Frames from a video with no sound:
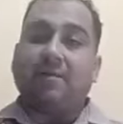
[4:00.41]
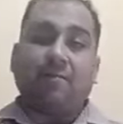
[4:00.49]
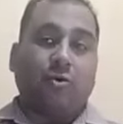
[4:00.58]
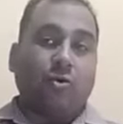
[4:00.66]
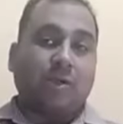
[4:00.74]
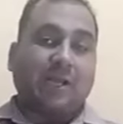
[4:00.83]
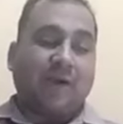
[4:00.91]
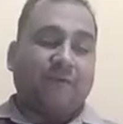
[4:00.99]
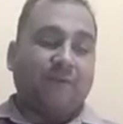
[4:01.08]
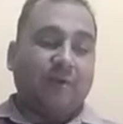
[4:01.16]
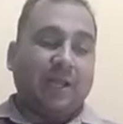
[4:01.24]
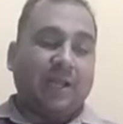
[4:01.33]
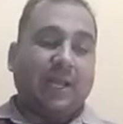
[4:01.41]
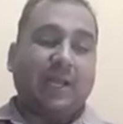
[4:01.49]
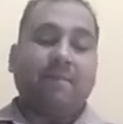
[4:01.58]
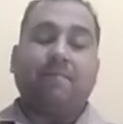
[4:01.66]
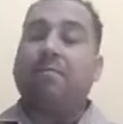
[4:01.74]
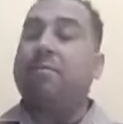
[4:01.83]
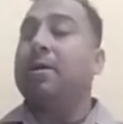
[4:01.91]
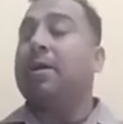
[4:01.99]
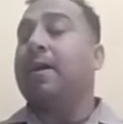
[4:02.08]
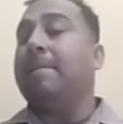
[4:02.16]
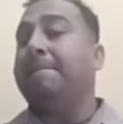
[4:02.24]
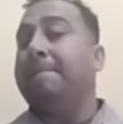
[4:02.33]
then more carefully in
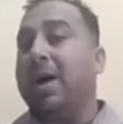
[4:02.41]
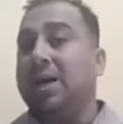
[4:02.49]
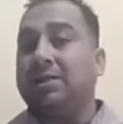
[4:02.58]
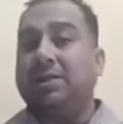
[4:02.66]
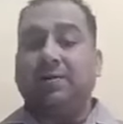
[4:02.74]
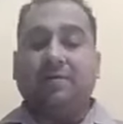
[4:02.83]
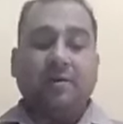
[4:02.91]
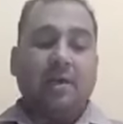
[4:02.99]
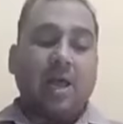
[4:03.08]
comparative,